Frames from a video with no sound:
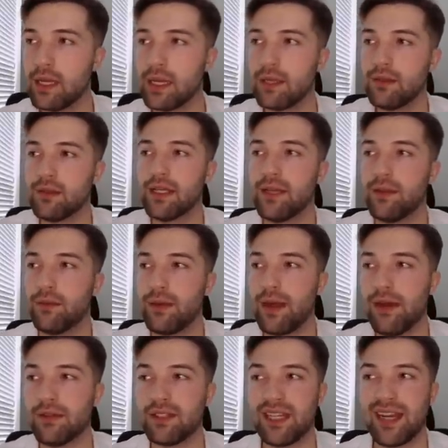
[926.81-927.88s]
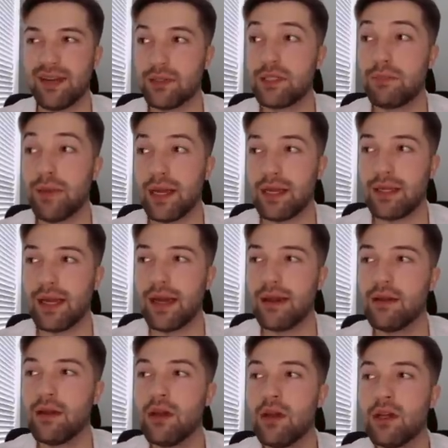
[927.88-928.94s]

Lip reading: in the later rounds. And I respect that.